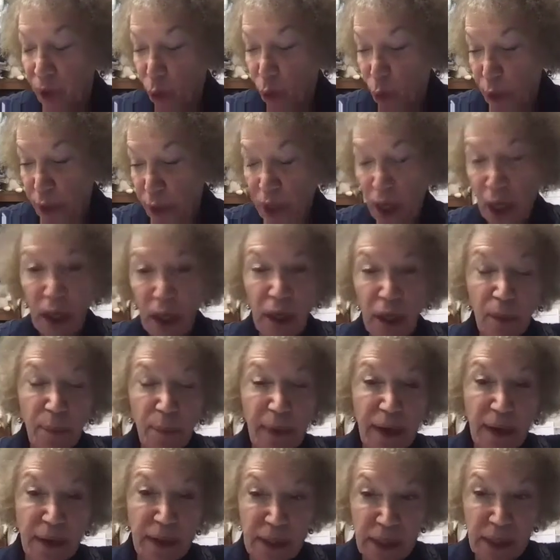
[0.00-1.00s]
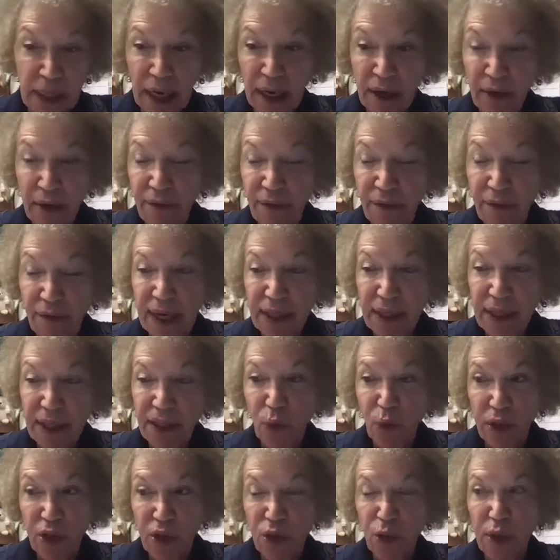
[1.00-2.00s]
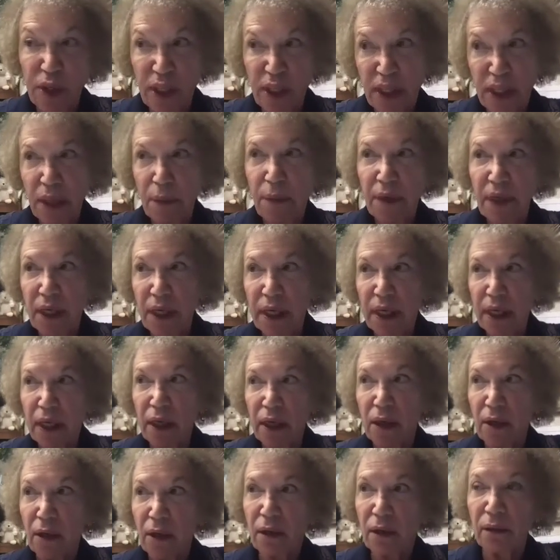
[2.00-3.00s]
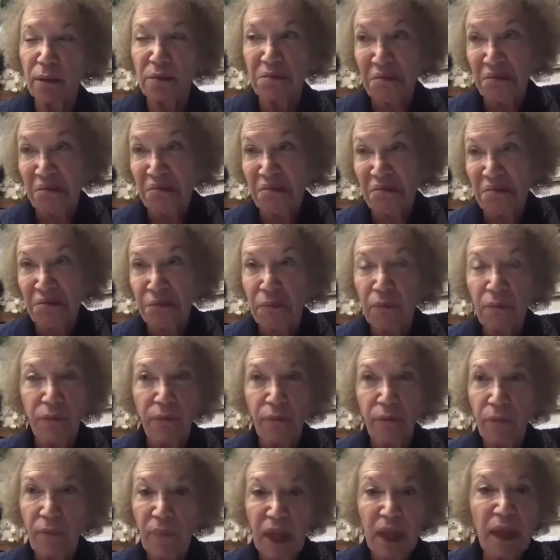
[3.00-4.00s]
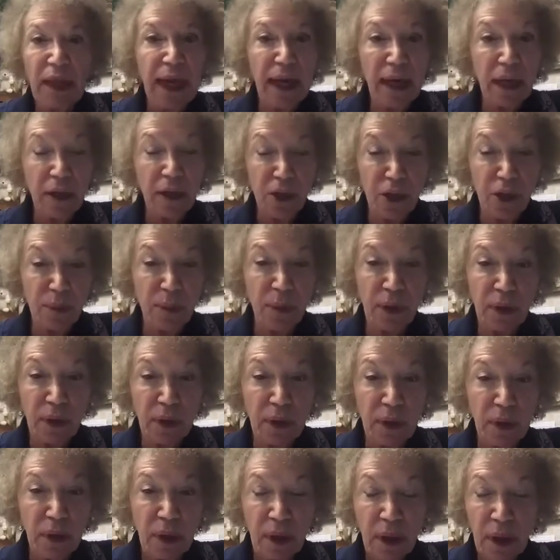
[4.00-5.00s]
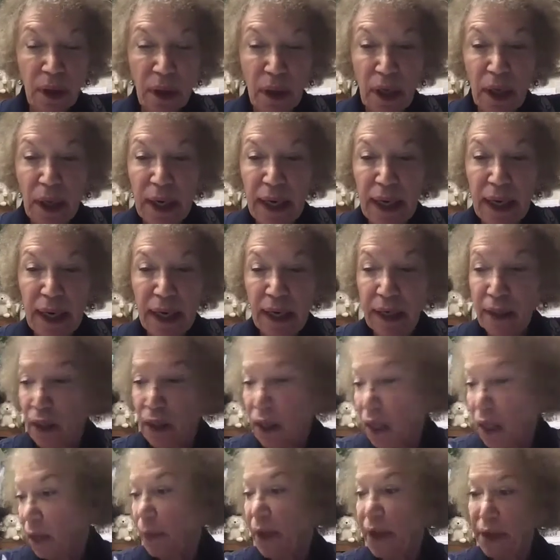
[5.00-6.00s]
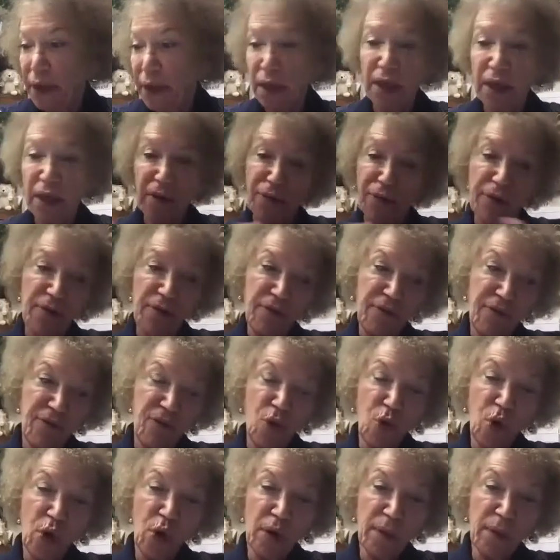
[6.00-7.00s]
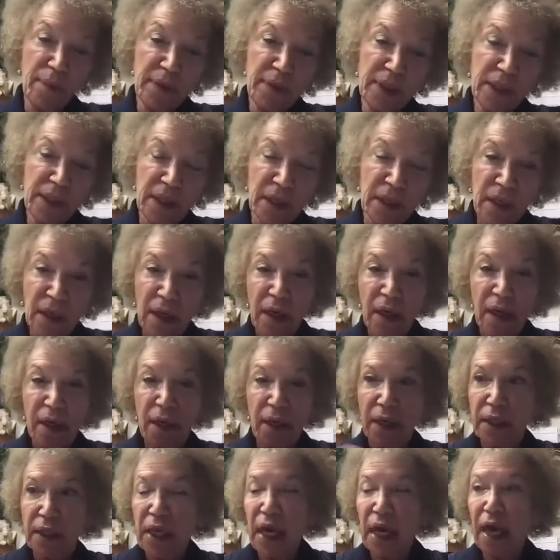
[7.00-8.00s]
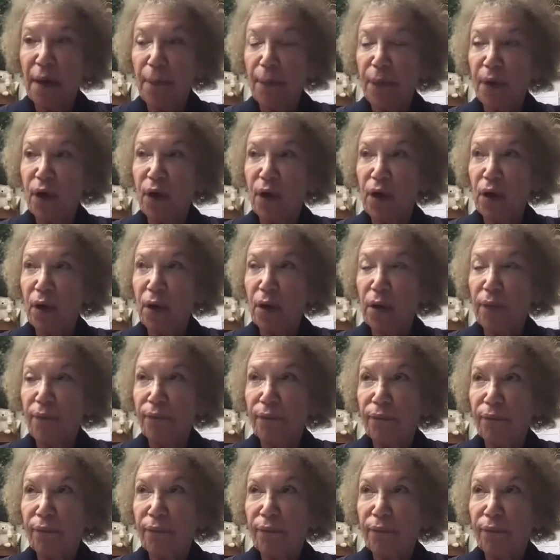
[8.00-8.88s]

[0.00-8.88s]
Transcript: We talk about side effects, which with CBD are negligible. And I talk about the different forms, the topical,